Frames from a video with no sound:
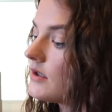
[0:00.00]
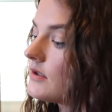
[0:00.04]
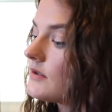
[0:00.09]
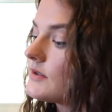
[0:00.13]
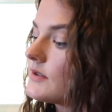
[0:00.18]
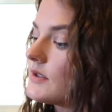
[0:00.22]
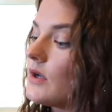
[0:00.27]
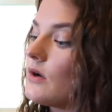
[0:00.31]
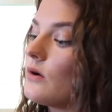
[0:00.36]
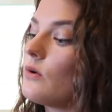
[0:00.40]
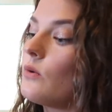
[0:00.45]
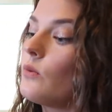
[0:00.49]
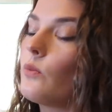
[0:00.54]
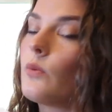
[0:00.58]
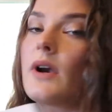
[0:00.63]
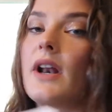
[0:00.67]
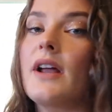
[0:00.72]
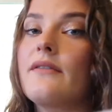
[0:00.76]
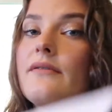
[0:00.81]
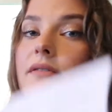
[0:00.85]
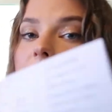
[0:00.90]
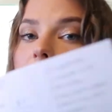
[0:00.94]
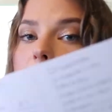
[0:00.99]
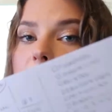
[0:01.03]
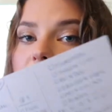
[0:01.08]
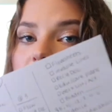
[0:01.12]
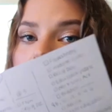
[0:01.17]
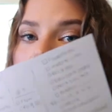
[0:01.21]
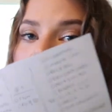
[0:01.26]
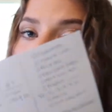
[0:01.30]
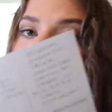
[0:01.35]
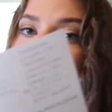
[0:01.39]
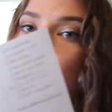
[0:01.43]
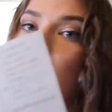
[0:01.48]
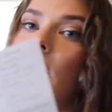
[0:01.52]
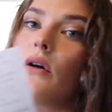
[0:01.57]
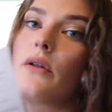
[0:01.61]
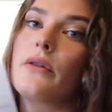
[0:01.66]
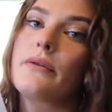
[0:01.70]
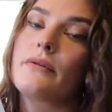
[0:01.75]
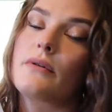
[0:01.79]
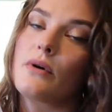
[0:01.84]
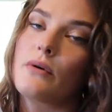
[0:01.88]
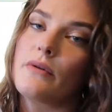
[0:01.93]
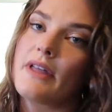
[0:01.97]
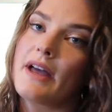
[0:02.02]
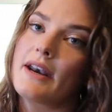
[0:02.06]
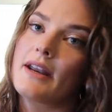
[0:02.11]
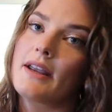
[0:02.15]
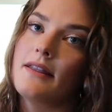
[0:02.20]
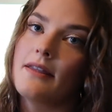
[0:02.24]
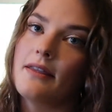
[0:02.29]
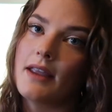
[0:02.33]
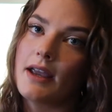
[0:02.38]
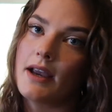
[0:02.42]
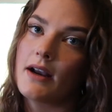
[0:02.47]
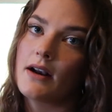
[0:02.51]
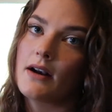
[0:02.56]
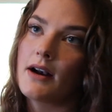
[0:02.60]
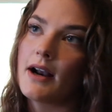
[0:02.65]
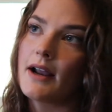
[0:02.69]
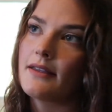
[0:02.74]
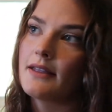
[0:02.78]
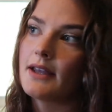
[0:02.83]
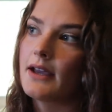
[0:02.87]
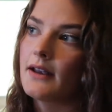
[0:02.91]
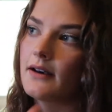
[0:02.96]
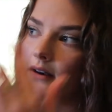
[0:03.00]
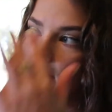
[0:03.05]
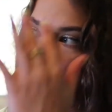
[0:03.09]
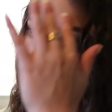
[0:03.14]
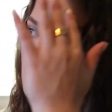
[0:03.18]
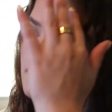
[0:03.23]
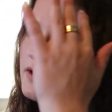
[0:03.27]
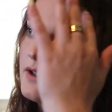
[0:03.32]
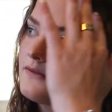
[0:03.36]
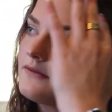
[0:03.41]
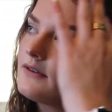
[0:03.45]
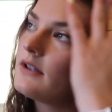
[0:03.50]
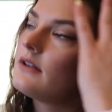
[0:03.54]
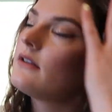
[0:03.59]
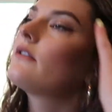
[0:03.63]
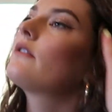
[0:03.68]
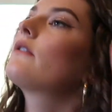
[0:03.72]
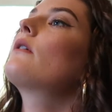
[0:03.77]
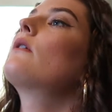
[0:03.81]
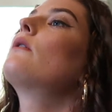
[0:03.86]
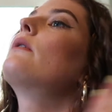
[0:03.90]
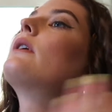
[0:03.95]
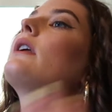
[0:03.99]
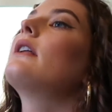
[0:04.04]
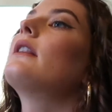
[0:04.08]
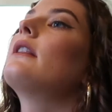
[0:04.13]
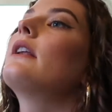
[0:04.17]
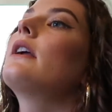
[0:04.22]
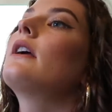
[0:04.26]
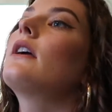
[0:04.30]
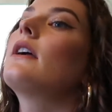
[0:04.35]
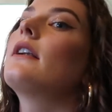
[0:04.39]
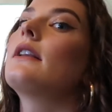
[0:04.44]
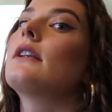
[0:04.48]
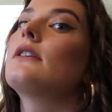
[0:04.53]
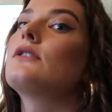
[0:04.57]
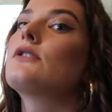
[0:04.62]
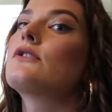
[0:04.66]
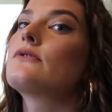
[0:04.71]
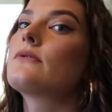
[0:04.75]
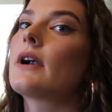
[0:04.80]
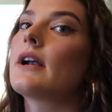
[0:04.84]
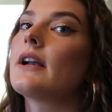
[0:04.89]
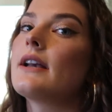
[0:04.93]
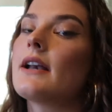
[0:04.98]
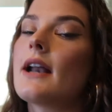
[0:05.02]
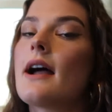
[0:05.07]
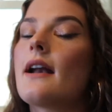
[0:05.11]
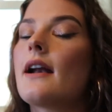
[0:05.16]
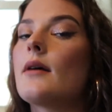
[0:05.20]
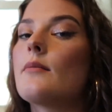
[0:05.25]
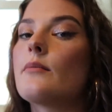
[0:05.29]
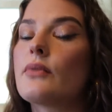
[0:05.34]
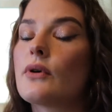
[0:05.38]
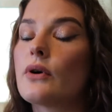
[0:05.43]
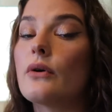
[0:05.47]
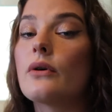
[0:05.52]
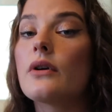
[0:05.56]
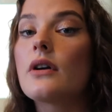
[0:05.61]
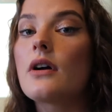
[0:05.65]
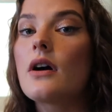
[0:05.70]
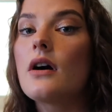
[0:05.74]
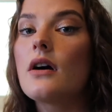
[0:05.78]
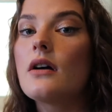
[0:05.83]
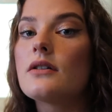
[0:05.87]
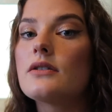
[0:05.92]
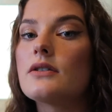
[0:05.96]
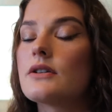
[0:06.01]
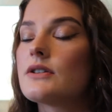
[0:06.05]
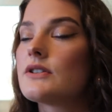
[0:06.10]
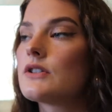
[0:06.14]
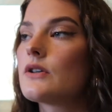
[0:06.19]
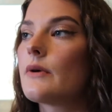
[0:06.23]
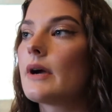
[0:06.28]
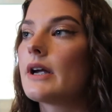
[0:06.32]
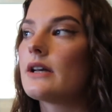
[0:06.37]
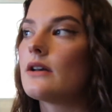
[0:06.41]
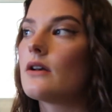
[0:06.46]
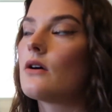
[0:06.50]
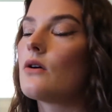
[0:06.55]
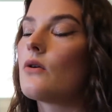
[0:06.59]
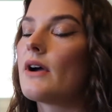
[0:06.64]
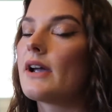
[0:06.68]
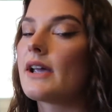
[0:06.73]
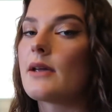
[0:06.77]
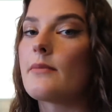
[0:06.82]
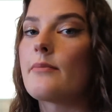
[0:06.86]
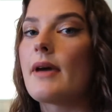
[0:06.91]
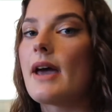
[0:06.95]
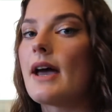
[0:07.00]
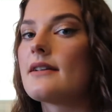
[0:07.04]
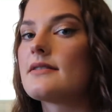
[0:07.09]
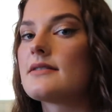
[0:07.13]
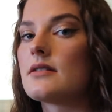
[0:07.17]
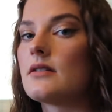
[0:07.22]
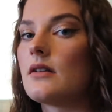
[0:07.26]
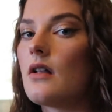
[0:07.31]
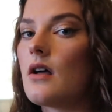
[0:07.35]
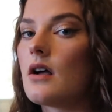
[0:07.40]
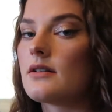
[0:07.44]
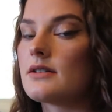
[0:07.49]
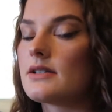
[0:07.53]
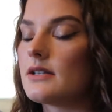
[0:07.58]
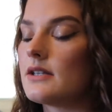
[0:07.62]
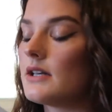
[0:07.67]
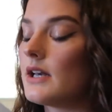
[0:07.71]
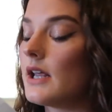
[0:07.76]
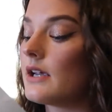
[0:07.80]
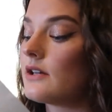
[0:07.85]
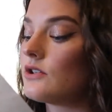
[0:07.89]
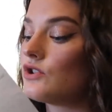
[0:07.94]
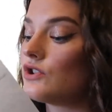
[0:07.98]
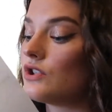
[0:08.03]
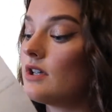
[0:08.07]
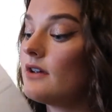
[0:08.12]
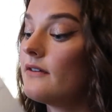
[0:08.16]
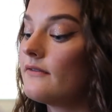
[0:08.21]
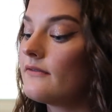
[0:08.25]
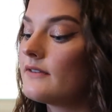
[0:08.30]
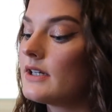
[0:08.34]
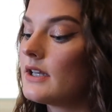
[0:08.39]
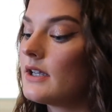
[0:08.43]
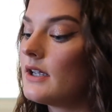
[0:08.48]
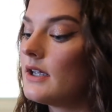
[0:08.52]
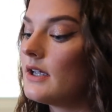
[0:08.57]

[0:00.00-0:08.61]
So whatever it may be, I'll throw that in there, and then I'll even throw it in there and then just write not on protocol, just so I know I can pass it along to the next shift.